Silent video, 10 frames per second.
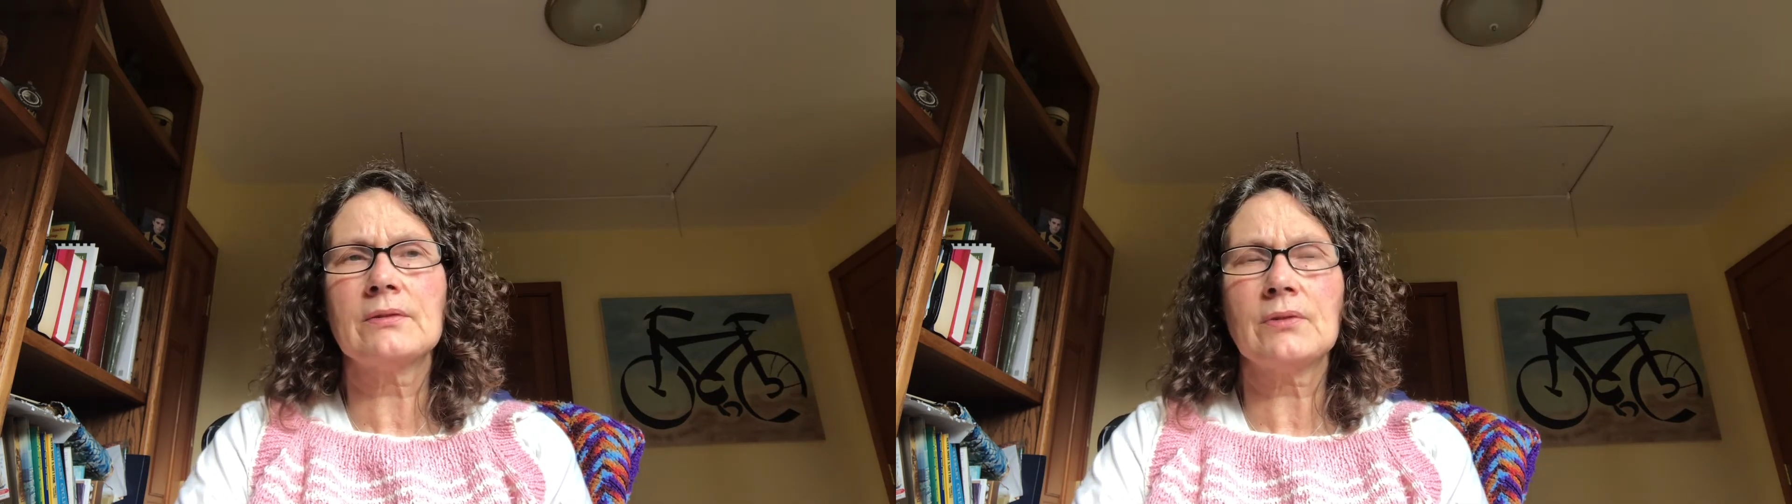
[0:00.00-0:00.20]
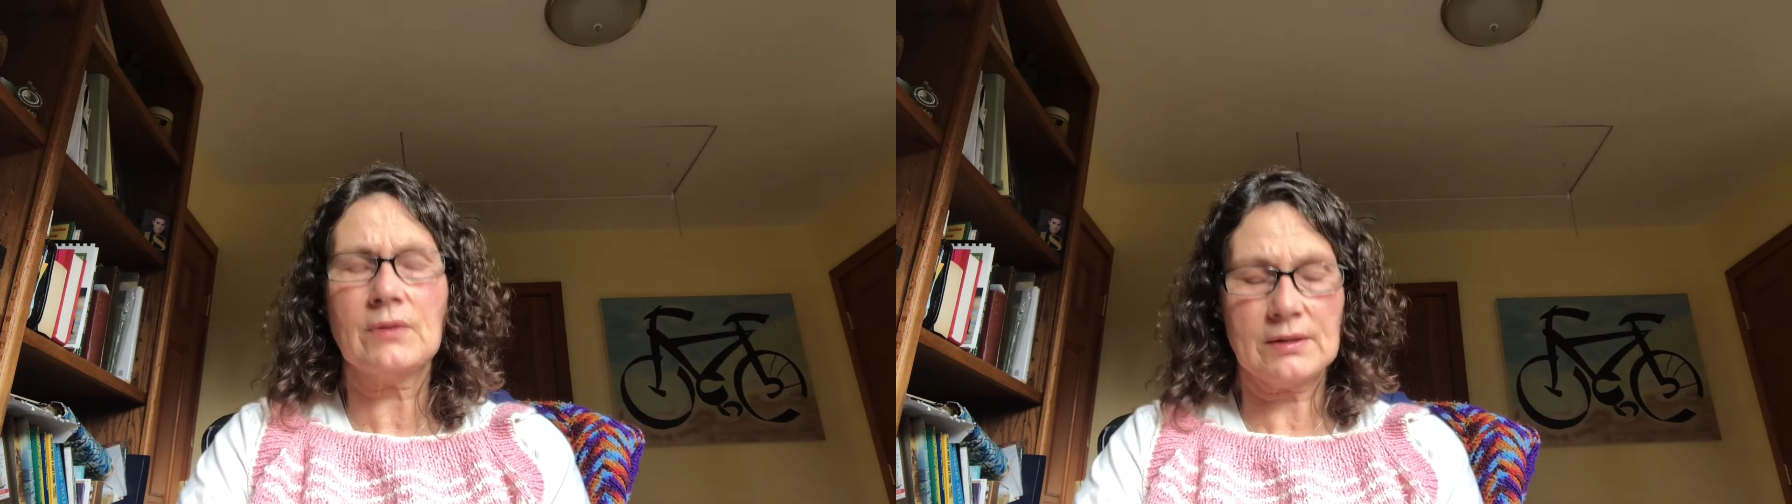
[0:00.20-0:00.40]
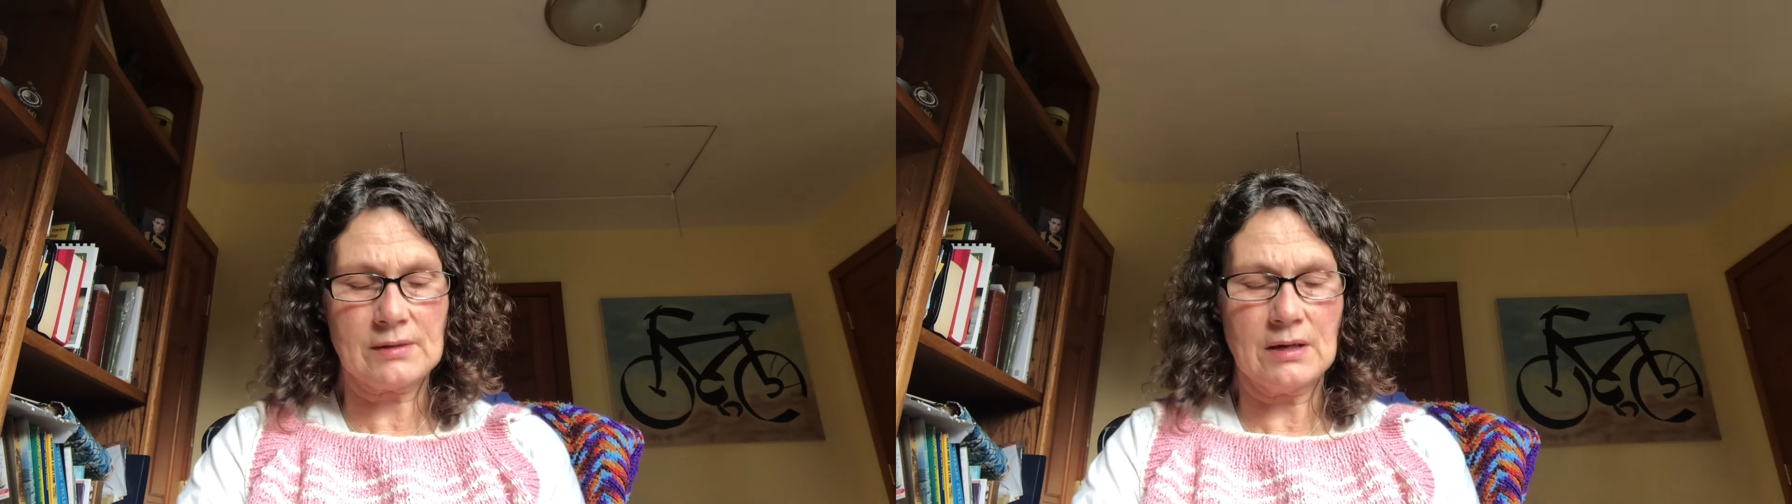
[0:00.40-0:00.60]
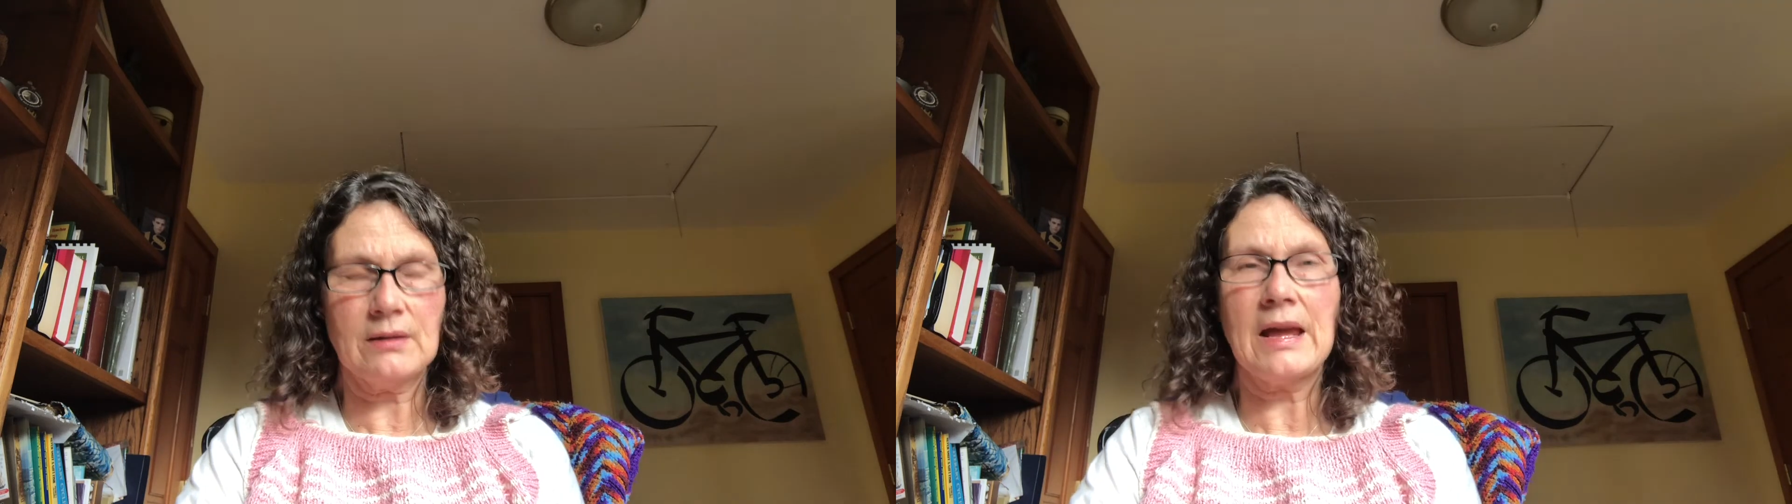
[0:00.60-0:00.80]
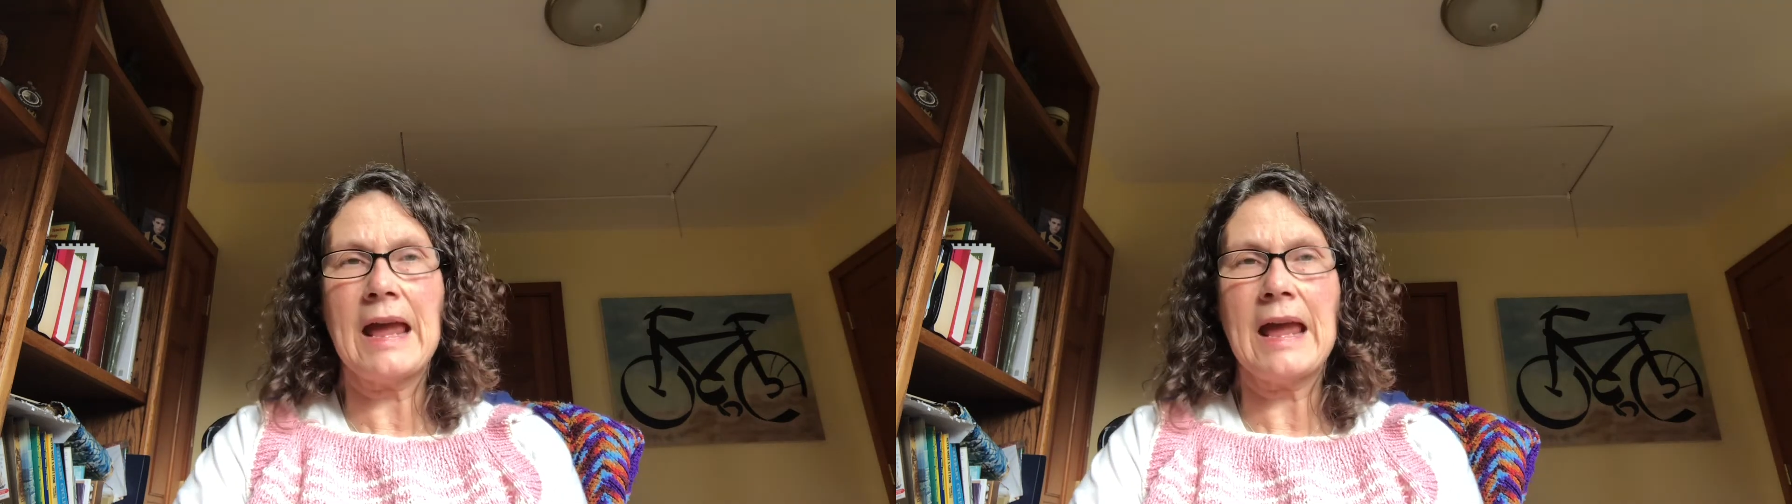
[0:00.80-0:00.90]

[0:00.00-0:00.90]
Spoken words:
So that's kind of the